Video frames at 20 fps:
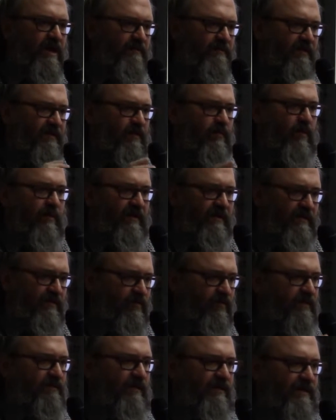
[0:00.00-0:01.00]
And then when we
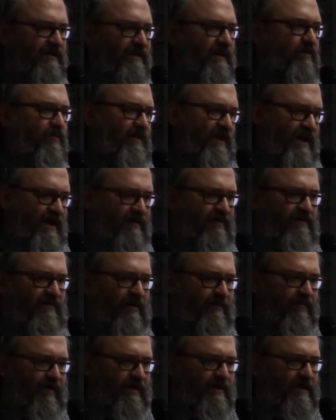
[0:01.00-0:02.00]
cooked it again, we had
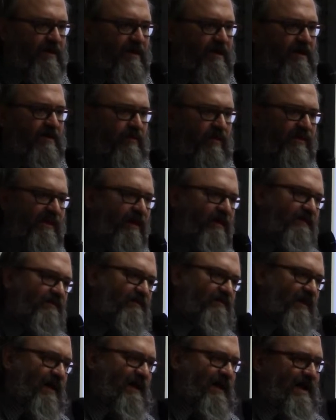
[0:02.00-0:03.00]
something. Well, now
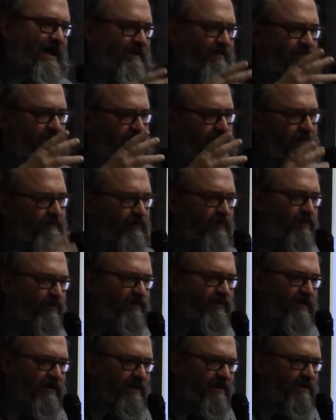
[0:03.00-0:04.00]
I had just a
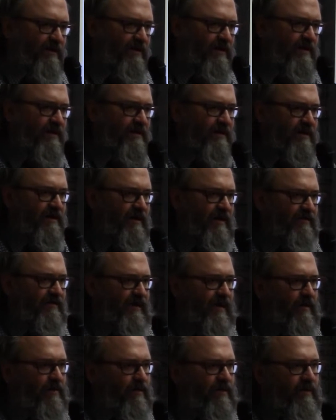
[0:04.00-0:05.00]
protein. And I
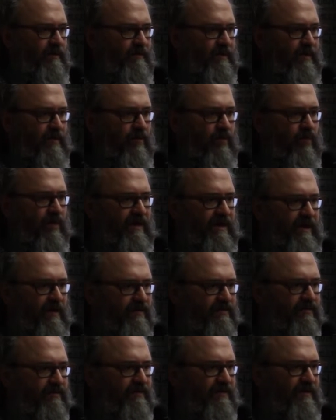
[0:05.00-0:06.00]
thought, well, what
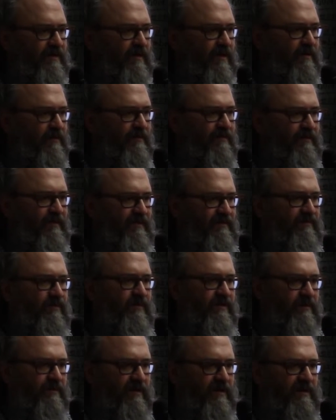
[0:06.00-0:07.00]
else is
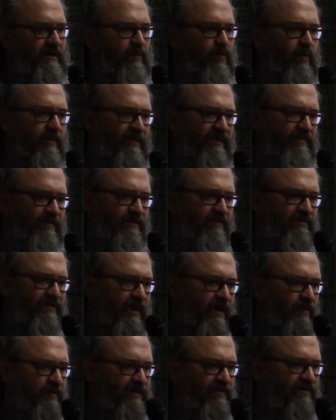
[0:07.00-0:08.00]
going to be in here? Well, there's
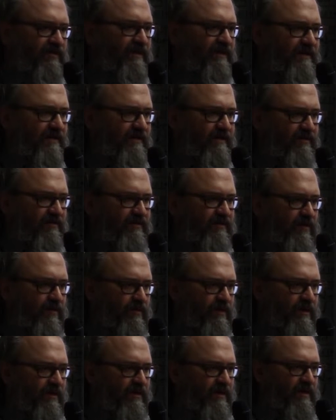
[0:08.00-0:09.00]
celery seed in this
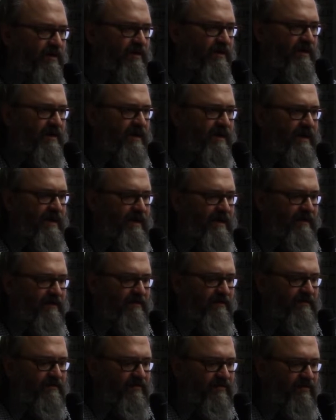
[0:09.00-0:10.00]
soda.
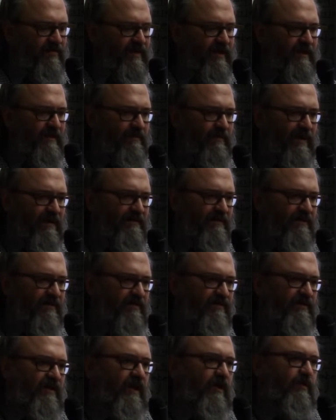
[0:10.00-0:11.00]
And so then I did
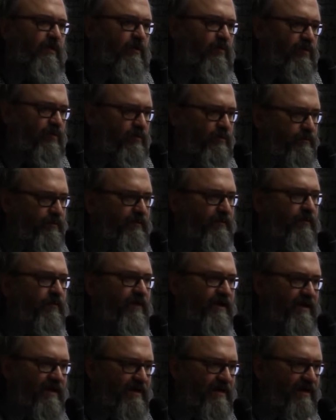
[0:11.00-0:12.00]
a celery root
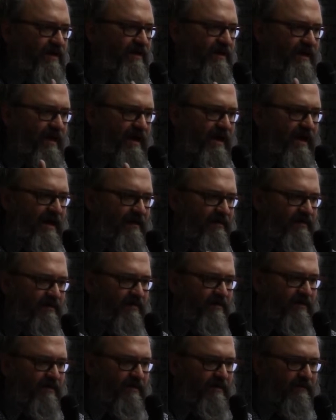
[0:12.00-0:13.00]
puree as
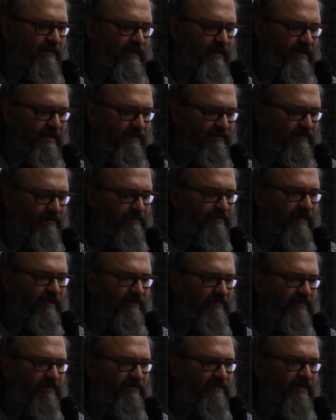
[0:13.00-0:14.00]
the
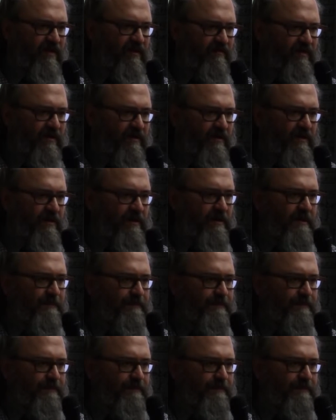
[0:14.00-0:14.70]
basis of it.